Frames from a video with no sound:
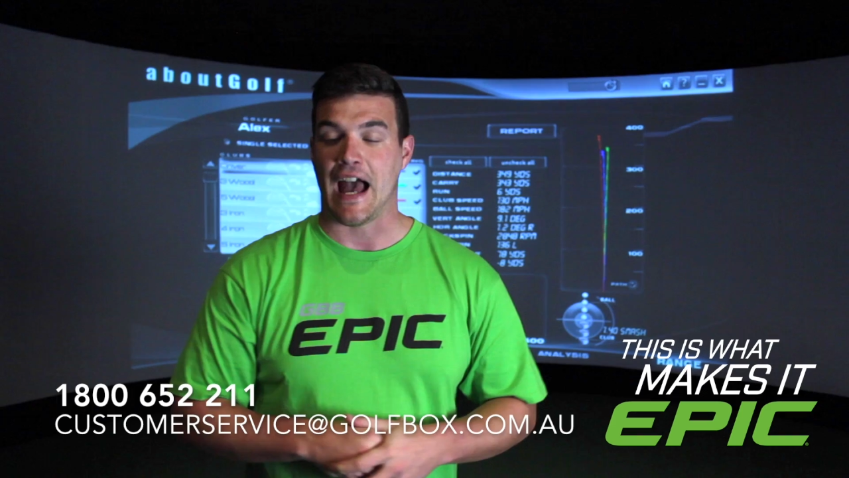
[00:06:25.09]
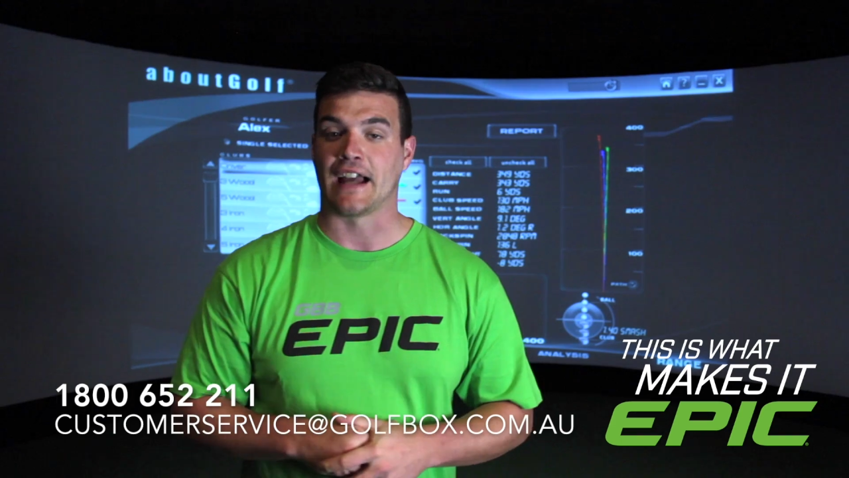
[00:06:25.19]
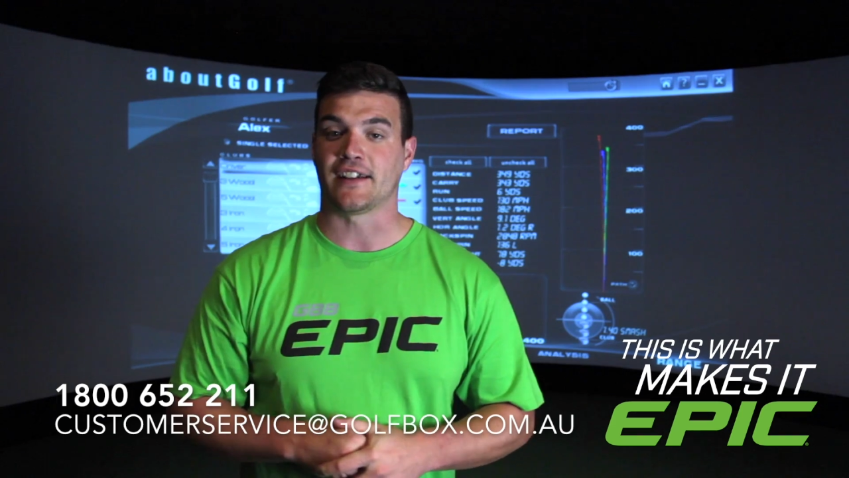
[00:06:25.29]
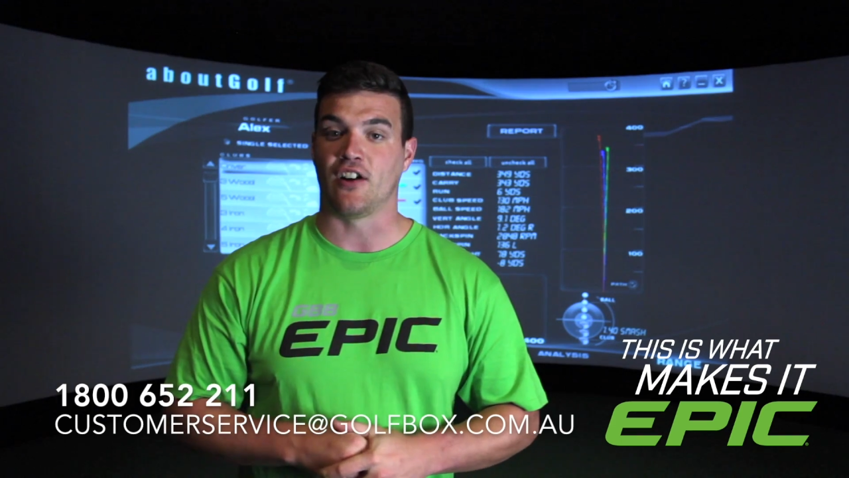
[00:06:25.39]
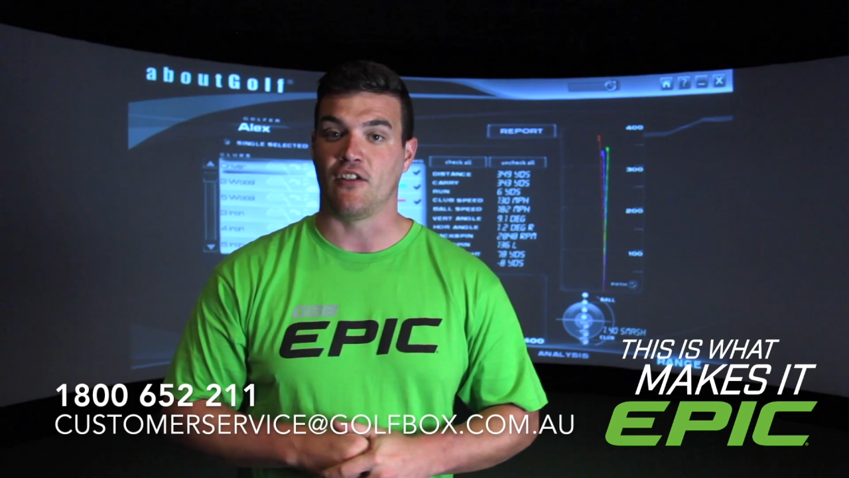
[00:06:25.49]

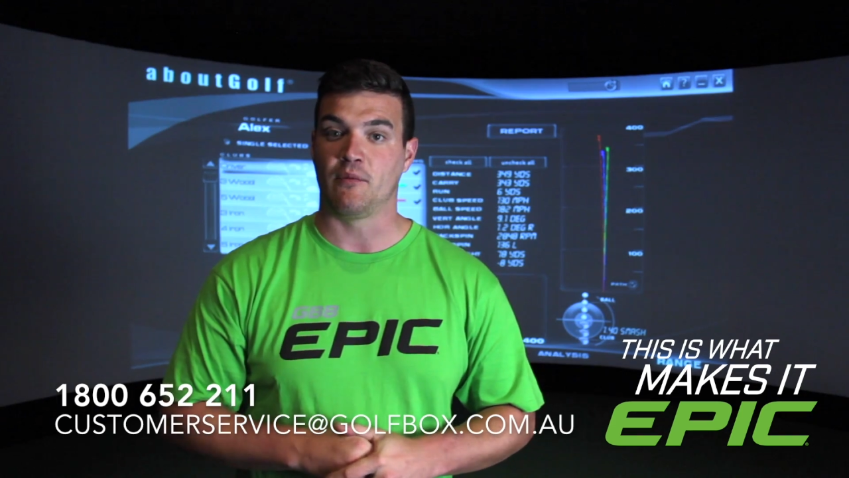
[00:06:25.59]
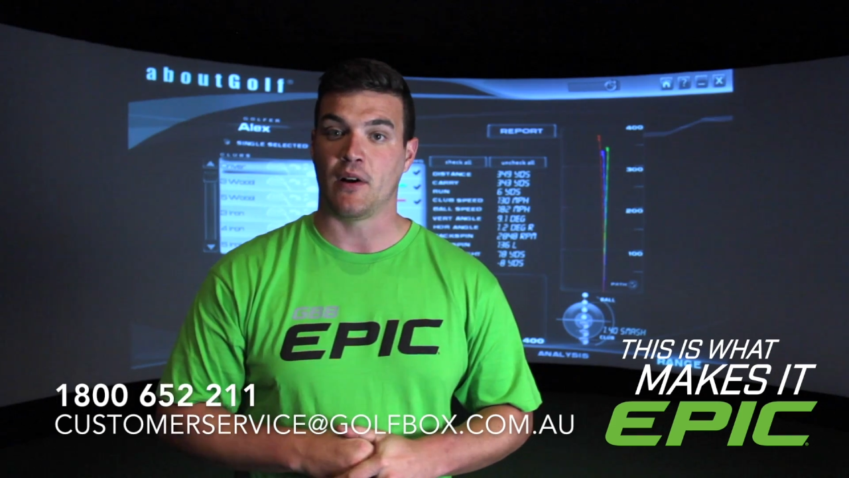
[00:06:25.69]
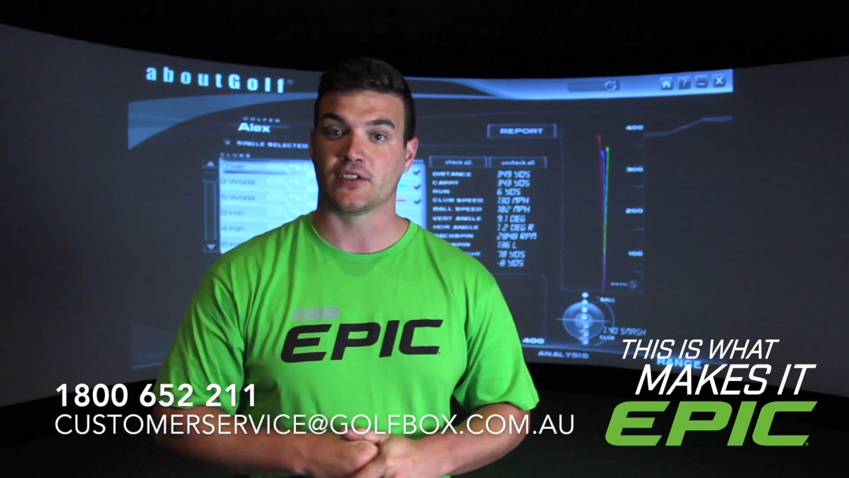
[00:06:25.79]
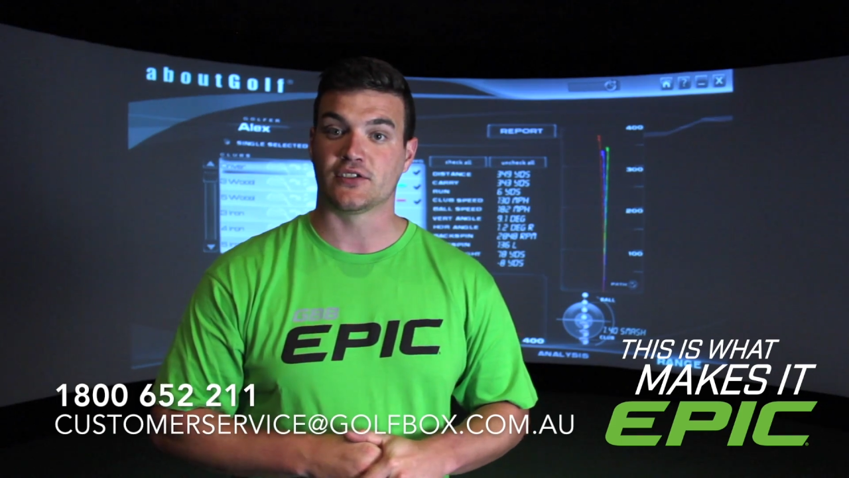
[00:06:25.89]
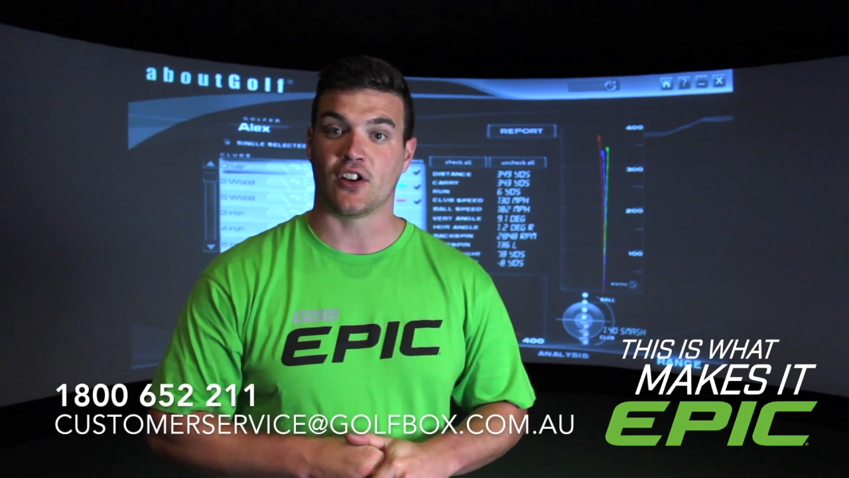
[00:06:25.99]
at
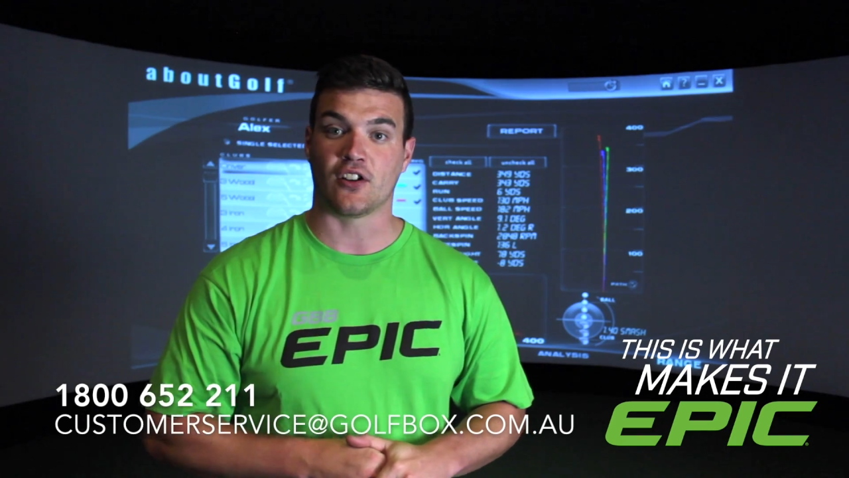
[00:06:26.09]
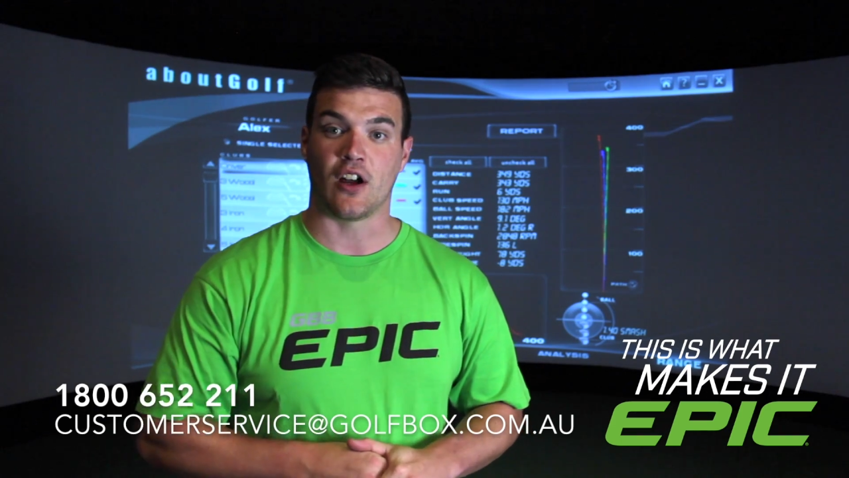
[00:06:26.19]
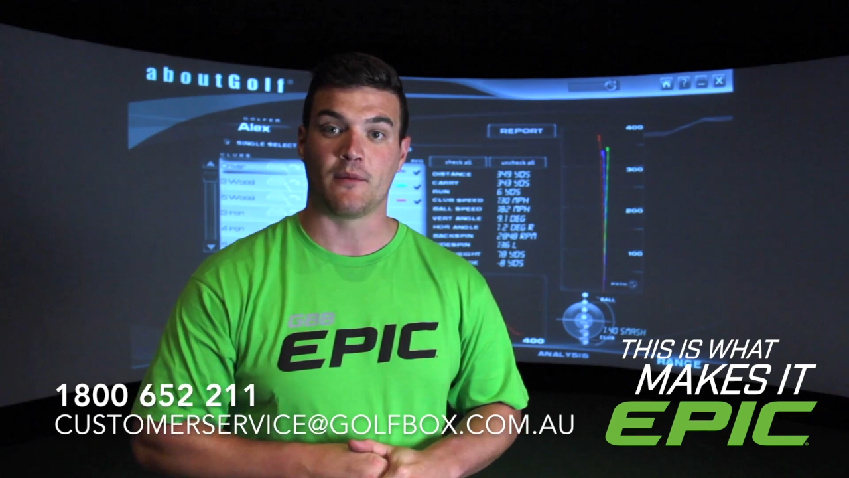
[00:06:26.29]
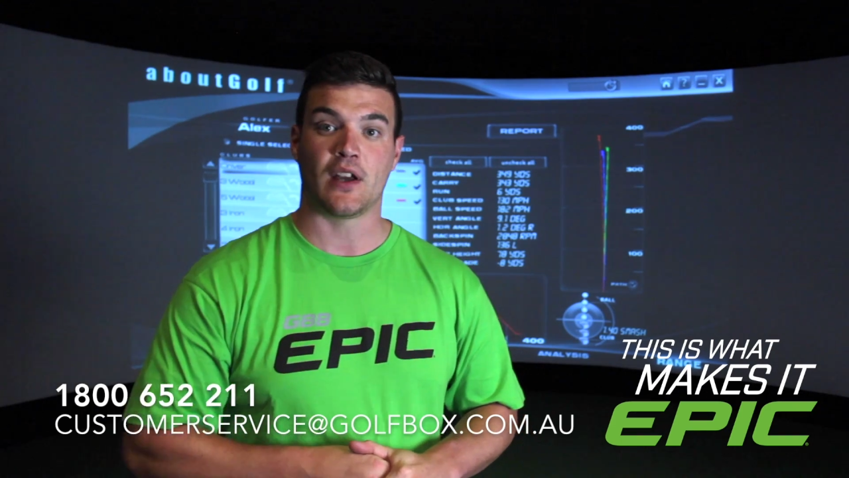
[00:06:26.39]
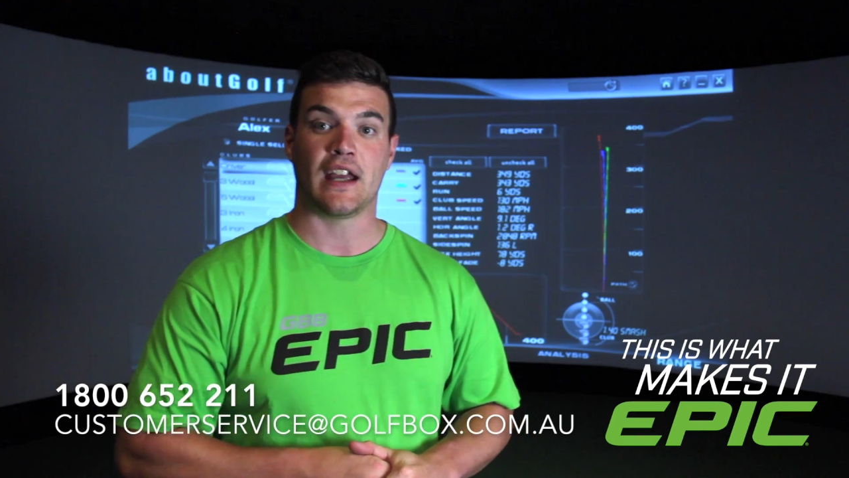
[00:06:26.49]

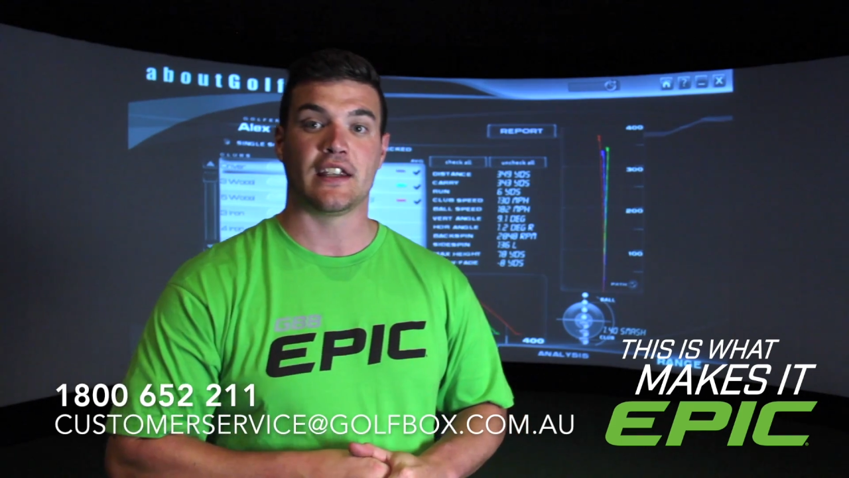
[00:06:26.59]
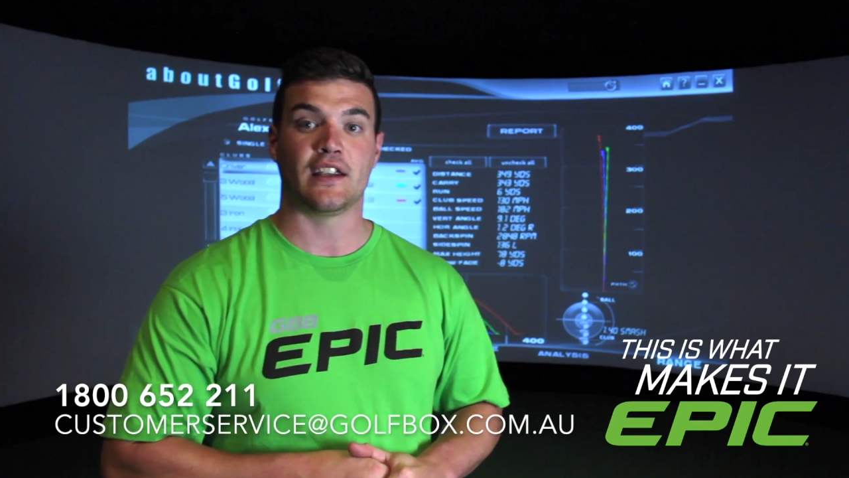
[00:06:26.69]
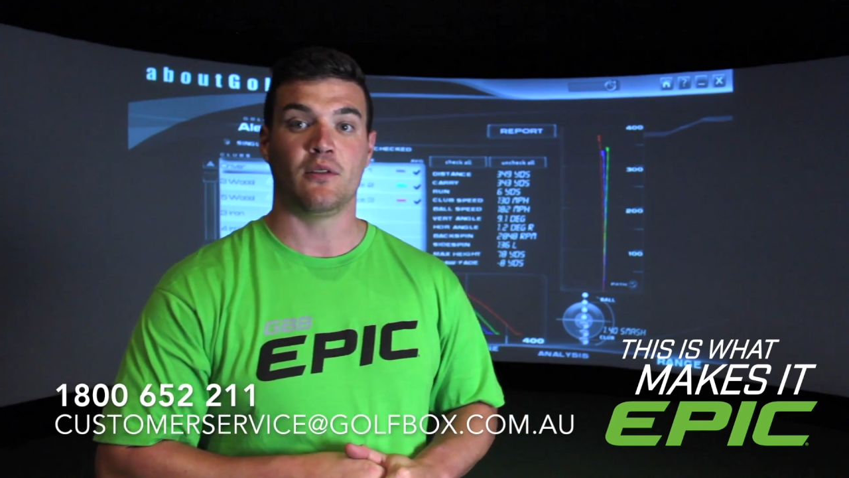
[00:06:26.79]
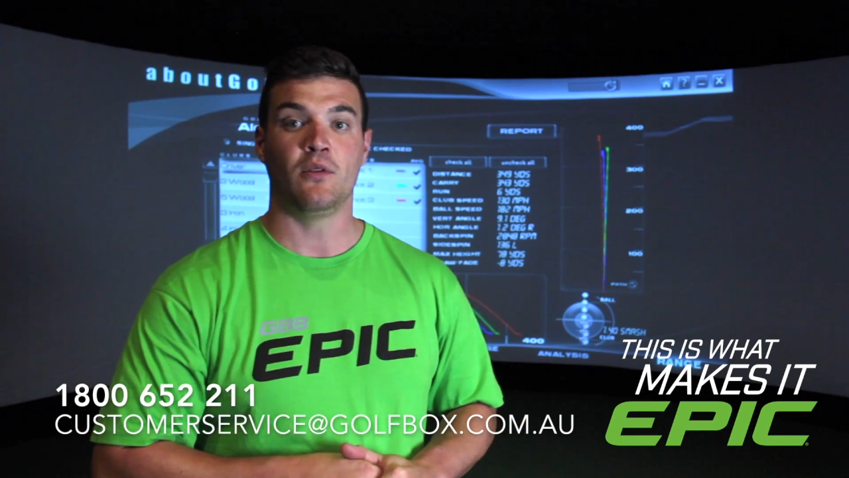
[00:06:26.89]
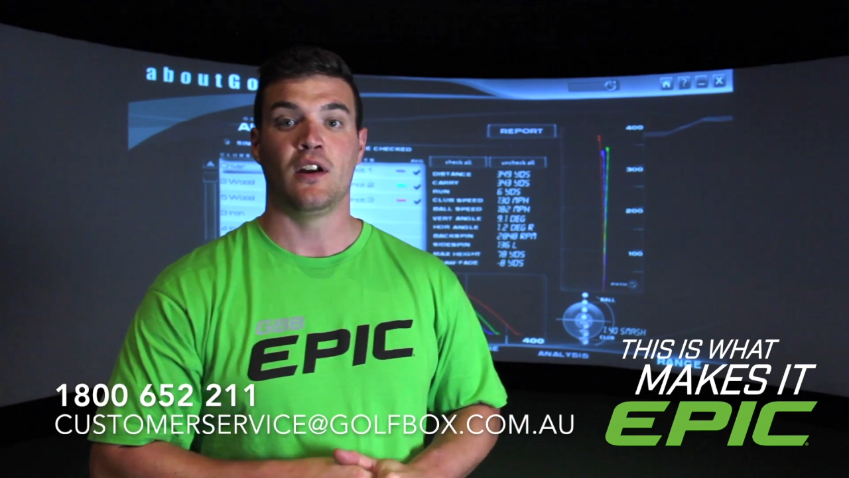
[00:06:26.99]

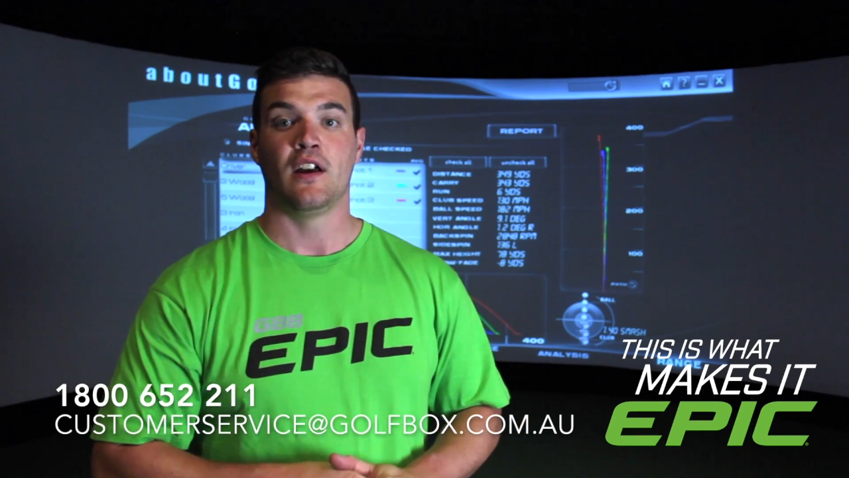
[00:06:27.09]
golfbox.com.au.